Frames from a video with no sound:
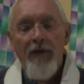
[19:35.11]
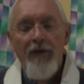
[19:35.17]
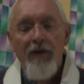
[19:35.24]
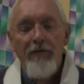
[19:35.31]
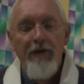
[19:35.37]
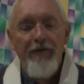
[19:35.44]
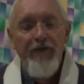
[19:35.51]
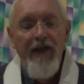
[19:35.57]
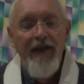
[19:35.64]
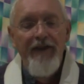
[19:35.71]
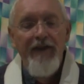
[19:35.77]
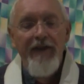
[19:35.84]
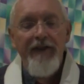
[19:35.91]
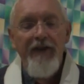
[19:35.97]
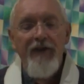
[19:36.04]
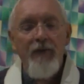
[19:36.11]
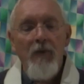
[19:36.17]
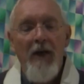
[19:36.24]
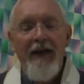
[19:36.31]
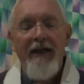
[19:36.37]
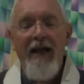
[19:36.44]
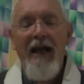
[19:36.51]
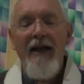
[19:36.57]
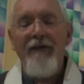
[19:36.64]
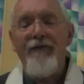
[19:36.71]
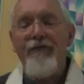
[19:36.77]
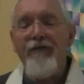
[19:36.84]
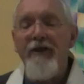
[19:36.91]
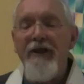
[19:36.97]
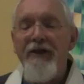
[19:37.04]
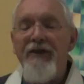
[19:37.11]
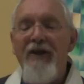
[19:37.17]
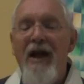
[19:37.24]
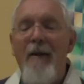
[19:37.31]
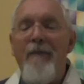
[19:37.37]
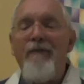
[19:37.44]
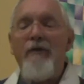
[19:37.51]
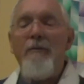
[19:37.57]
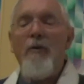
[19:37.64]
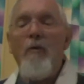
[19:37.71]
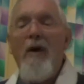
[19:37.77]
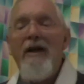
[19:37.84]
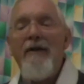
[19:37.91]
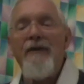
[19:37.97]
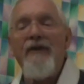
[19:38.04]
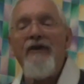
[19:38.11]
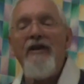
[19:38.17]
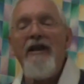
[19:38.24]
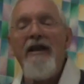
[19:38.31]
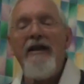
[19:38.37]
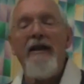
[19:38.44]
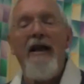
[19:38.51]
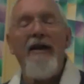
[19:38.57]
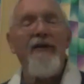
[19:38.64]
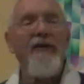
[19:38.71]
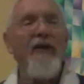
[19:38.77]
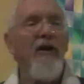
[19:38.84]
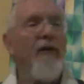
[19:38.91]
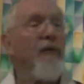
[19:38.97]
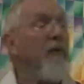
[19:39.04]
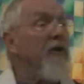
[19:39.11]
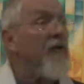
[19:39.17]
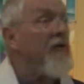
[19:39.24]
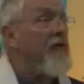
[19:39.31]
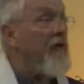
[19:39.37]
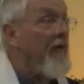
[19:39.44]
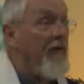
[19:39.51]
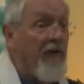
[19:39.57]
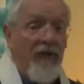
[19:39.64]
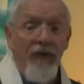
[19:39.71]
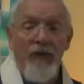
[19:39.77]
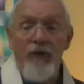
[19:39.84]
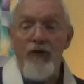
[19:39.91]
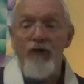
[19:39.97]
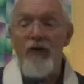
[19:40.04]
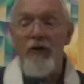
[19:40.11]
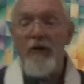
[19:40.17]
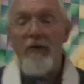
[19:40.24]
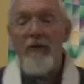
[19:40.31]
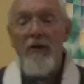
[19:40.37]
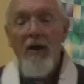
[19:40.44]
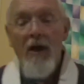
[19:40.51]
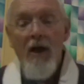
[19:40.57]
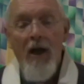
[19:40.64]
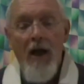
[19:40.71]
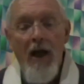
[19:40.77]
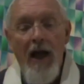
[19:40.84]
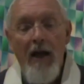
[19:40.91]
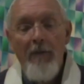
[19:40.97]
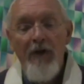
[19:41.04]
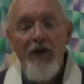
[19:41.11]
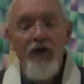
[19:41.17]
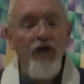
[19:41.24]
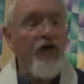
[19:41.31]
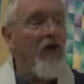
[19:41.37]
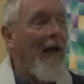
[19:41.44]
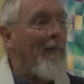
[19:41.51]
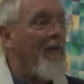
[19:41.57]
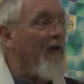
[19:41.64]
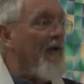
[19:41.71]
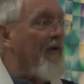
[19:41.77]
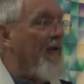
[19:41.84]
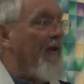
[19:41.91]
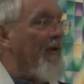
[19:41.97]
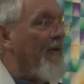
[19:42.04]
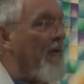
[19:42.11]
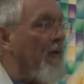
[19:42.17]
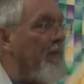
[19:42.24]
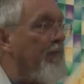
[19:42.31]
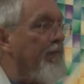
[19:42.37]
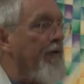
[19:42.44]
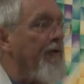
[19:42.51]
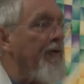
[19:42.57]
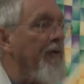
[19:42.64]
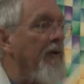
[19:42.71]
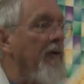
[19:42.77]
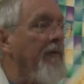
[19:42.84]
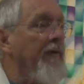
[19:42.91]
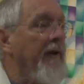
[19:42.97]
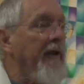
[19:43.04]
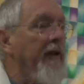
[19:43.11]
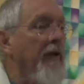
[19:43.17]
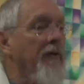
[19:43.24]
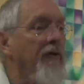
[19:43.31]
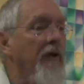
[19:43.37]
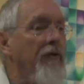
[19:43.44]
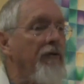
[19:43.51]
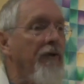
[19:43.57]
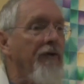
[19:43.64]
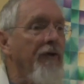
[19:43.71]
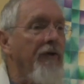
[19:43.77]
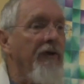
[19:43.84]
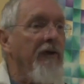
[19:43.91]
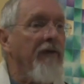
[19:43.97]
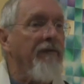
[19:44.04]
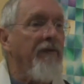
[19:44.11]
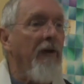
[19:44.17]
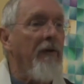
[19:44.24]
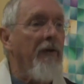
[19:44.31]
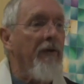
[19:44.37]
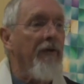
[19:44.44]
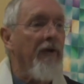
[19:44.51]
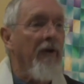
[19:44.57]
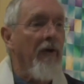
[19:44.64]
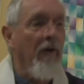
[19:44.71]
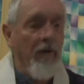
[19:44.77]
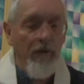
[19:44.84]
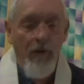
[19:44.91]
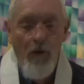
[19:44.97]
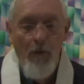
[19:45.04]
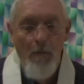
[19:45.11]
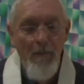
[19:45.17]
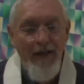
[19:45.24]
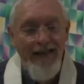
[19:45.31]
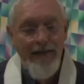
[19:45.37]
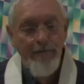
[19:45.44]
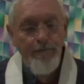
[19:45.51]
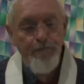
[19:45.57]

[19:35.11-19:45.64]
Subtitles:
reflecting in this way can free us up from a way of seeing ourselves which just isn't true, and which traps us in a sort of prison of egocentricity, of focusing on me.